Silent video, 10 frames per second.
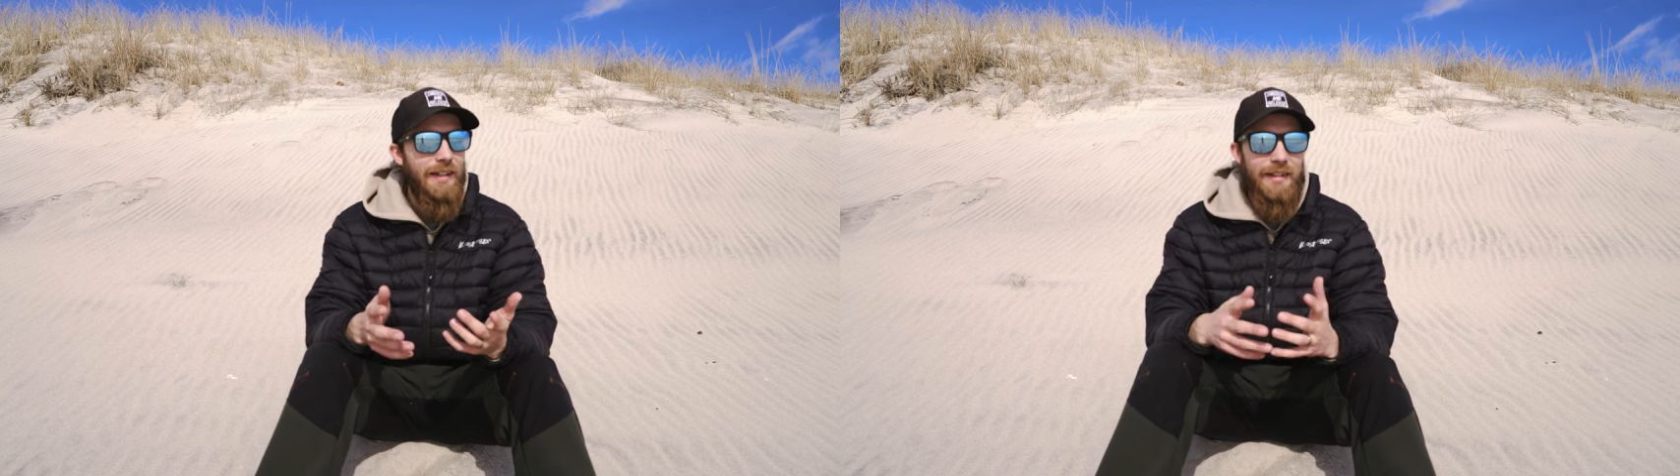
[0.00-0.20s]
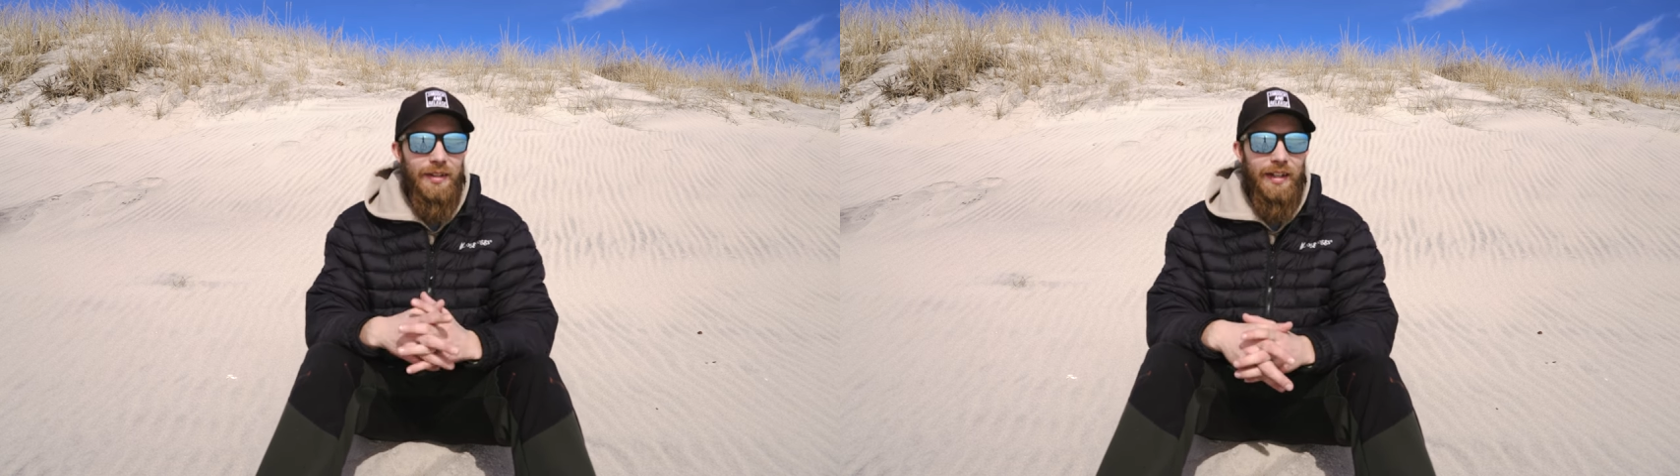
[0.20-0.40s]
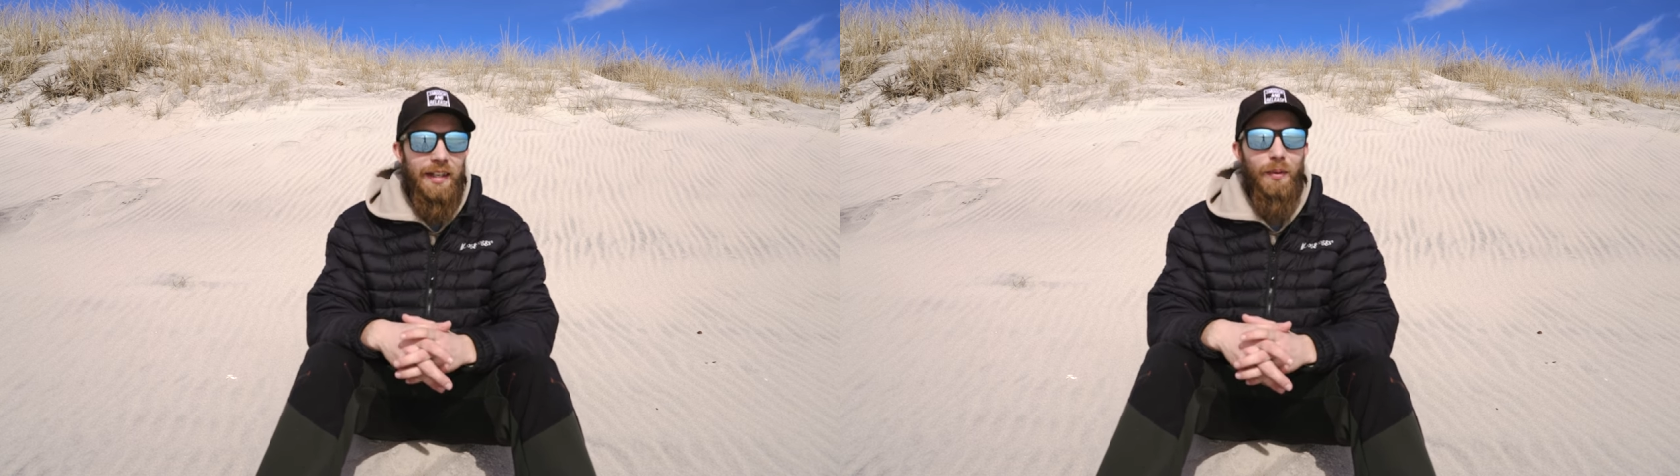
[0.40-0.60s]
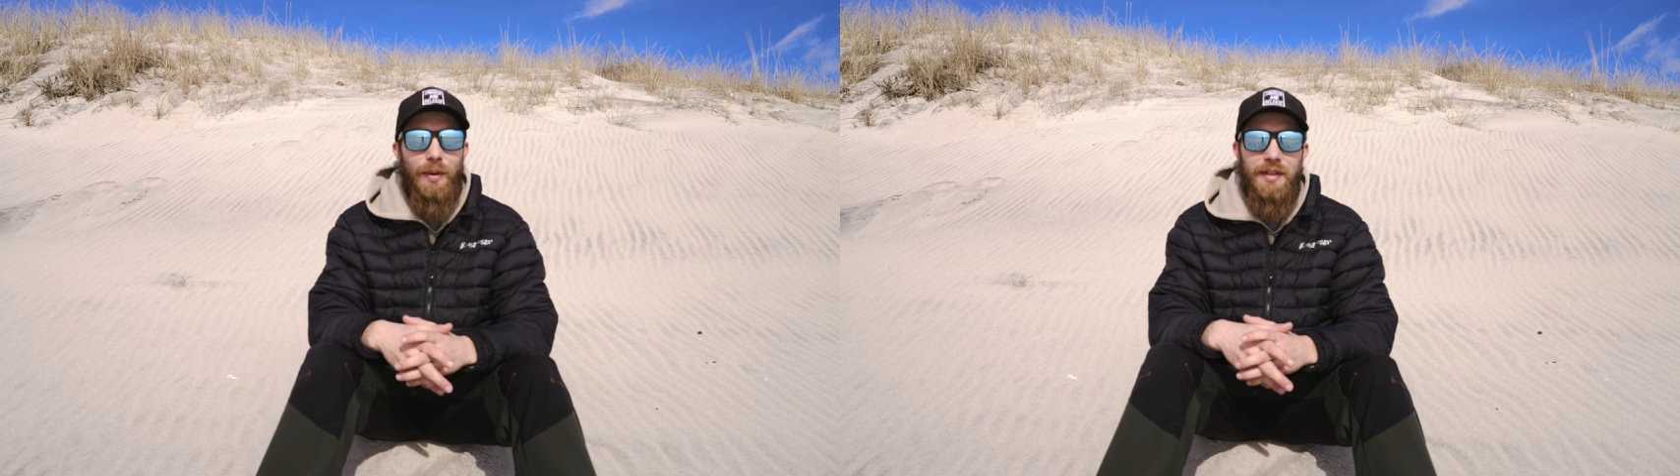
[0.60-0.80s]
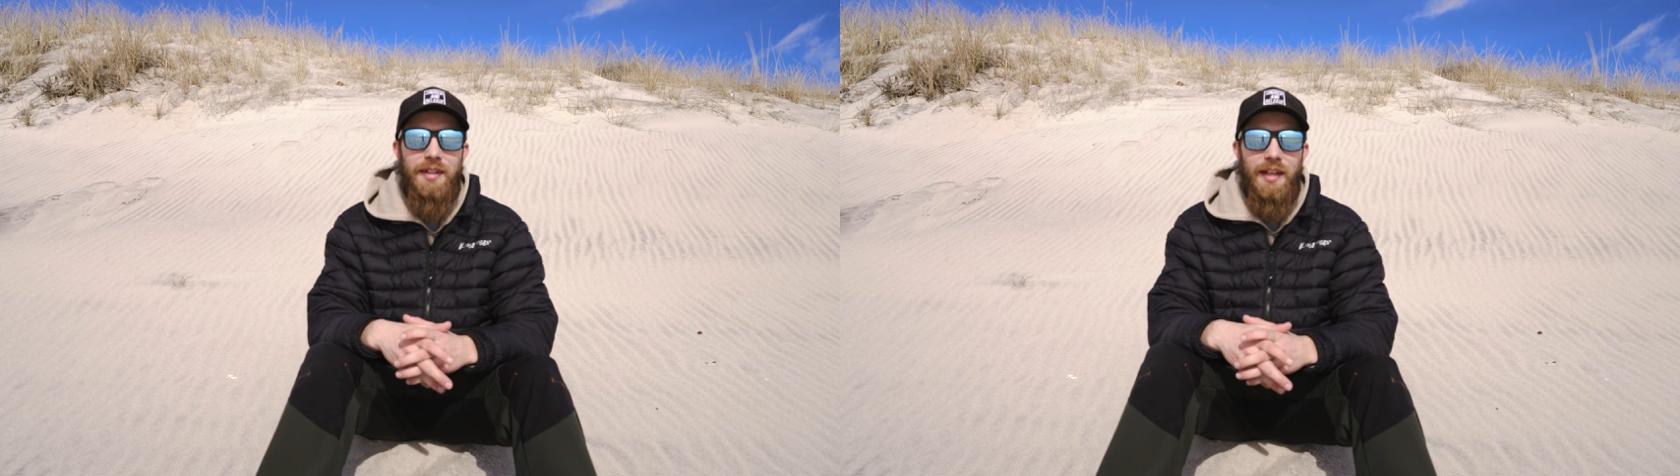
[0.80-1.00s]
So I can't
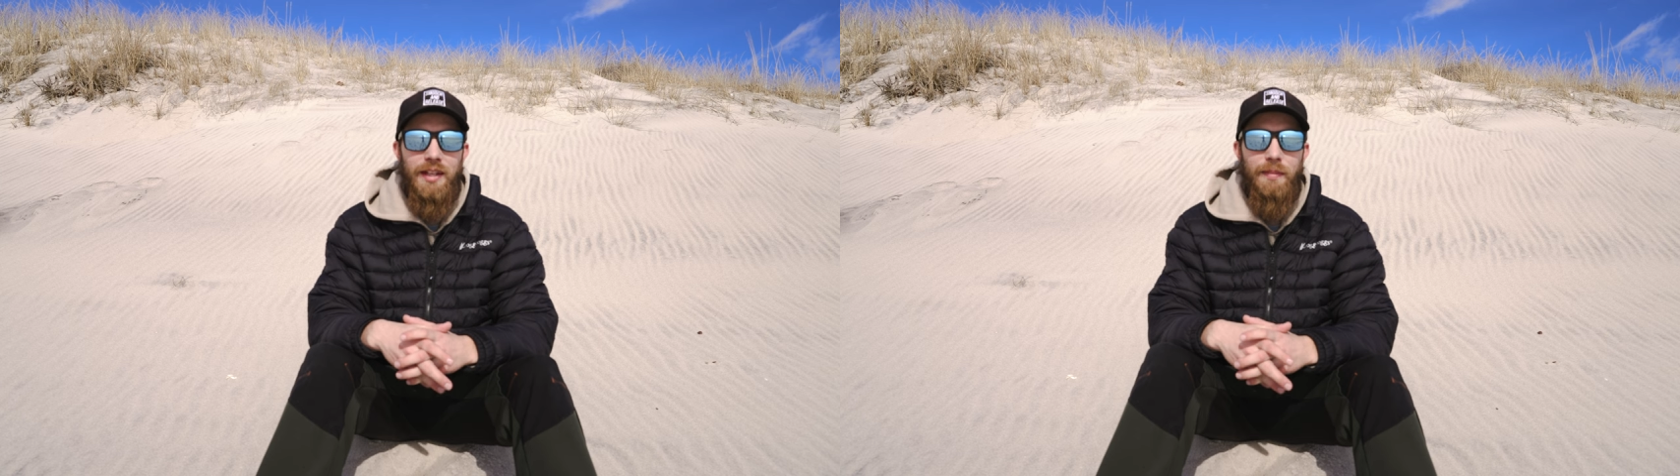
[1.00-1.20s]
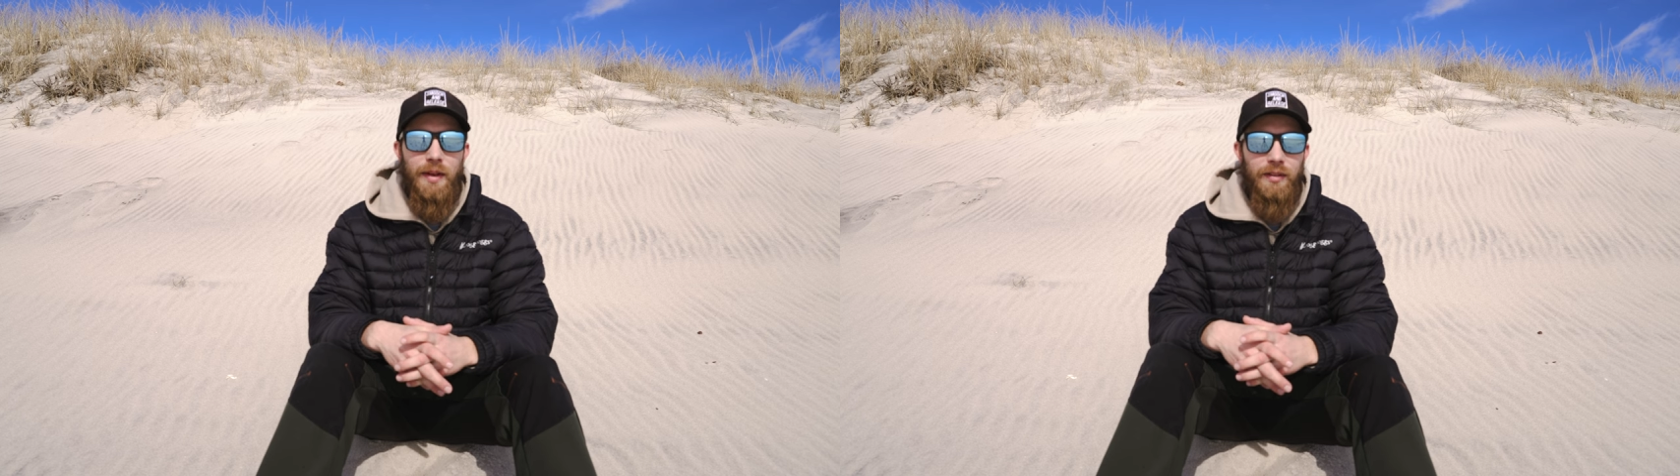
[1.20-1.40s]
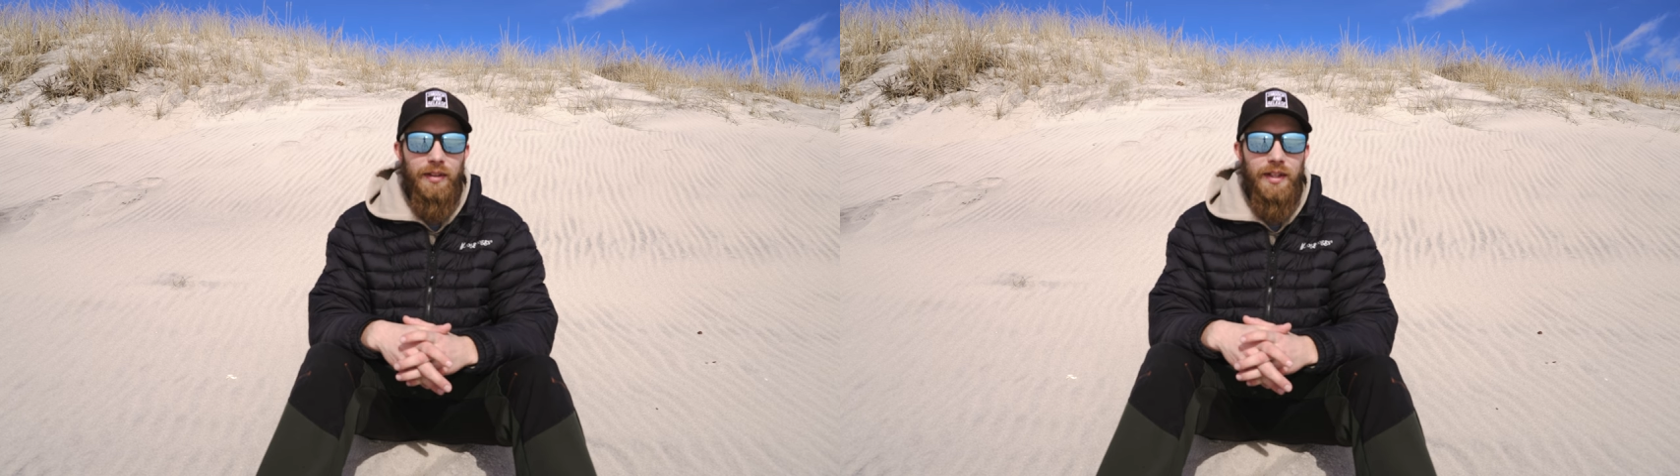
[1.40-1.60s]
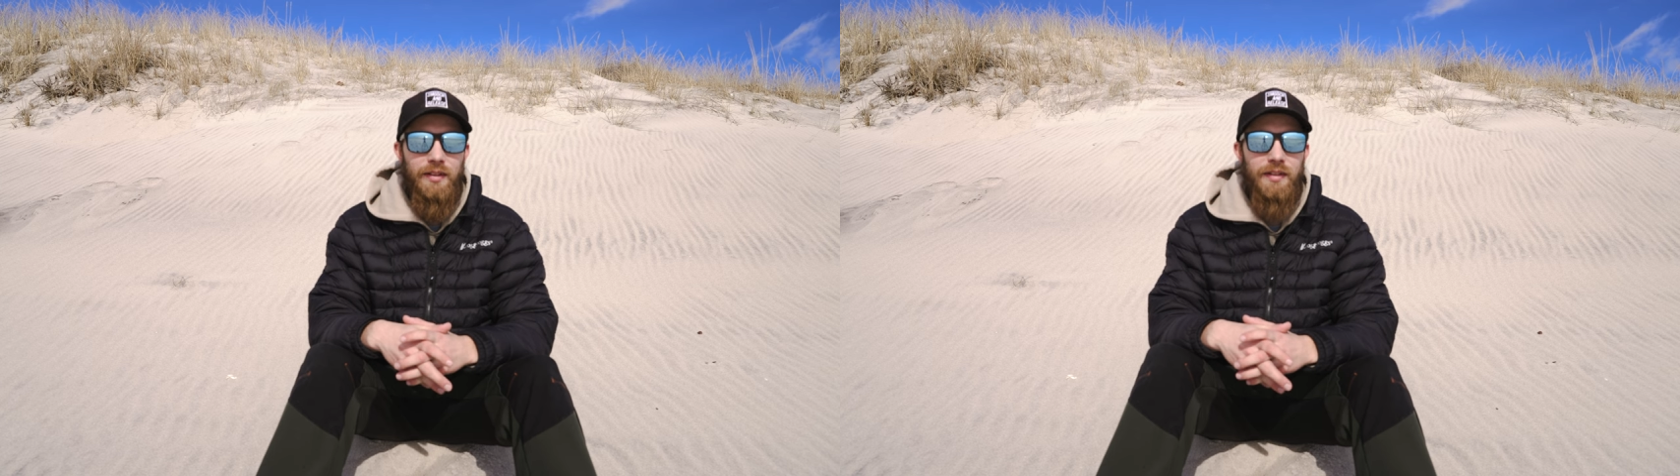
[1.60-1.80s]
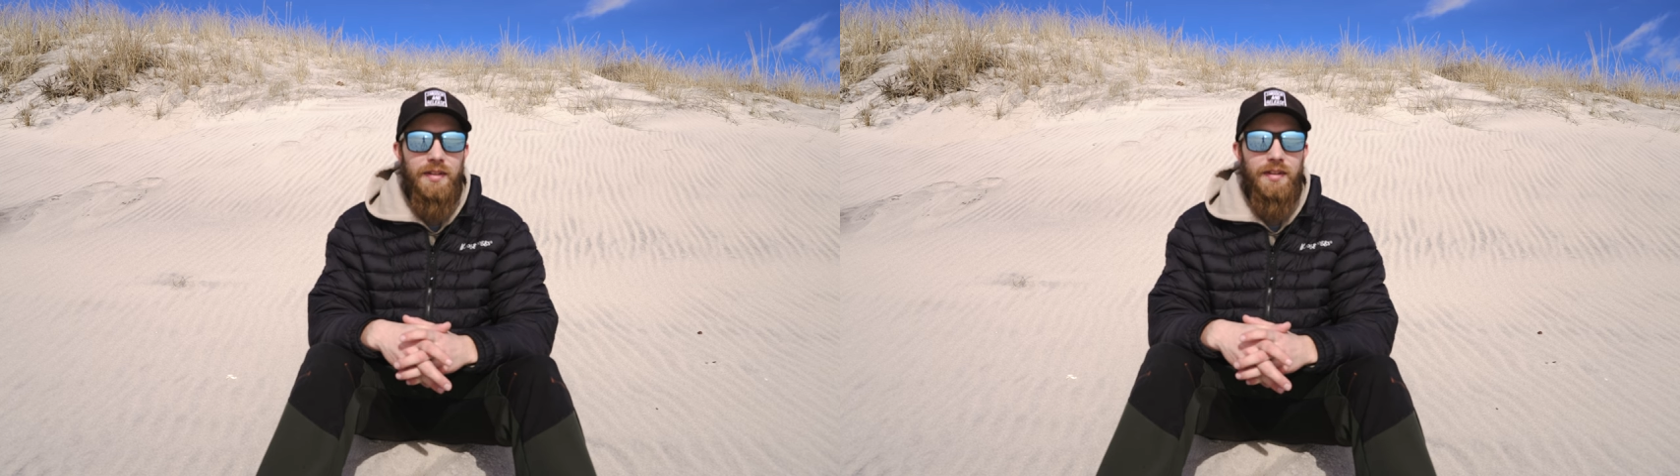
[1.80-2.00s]
wait to take him out
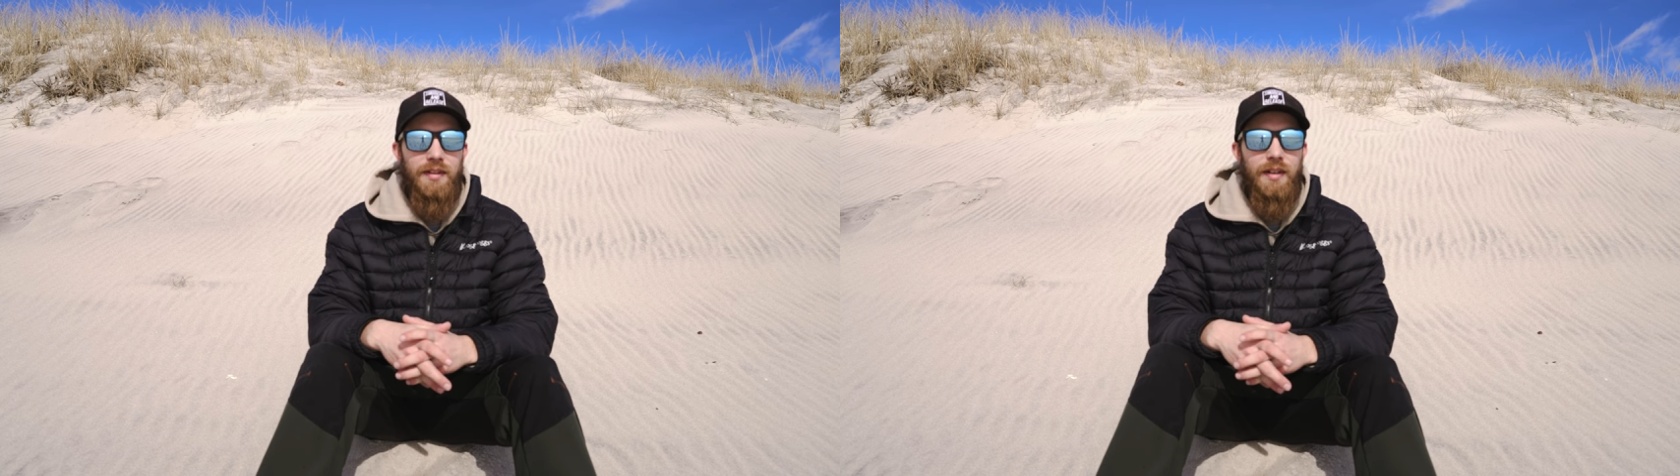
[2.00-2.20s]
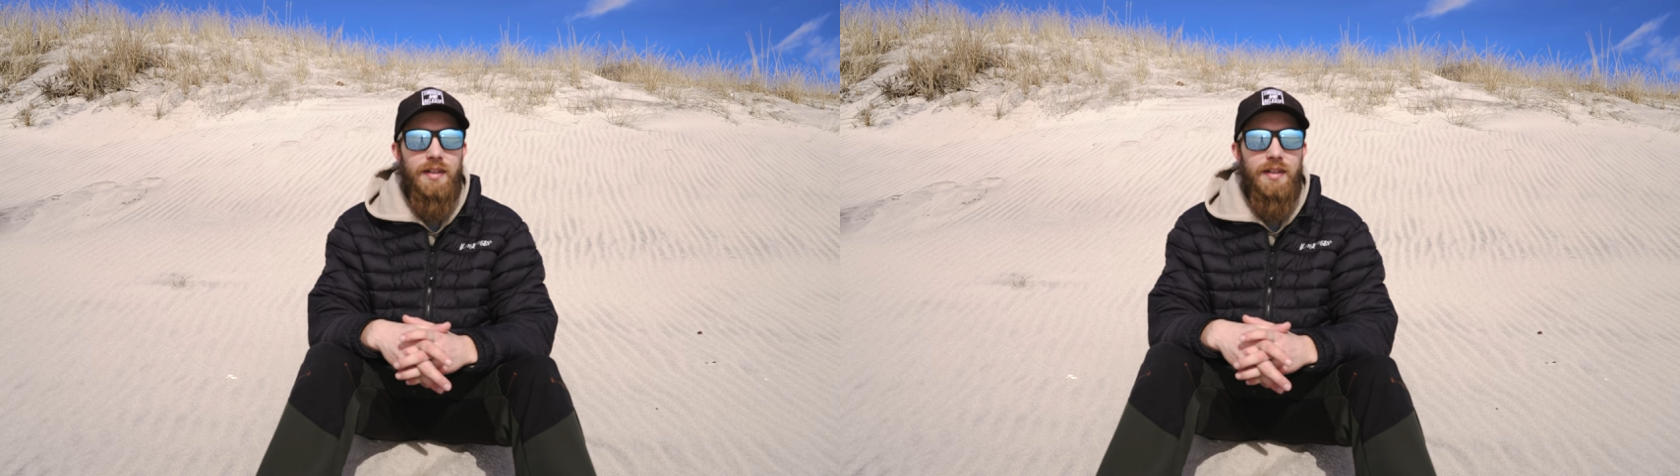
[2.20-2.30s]
later this